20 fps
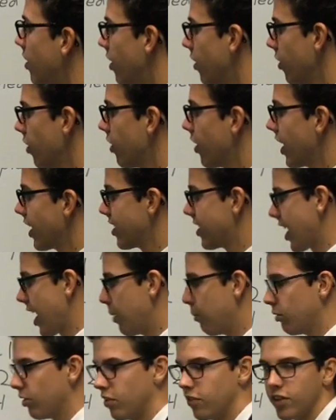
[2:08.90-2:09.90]
Another
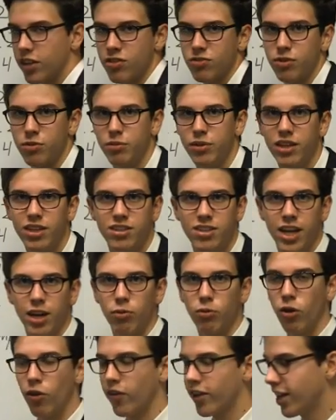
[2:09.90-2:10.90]
example of this would be,
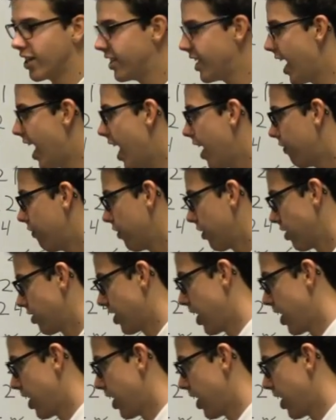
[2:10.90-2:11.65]
say, rolling a die, for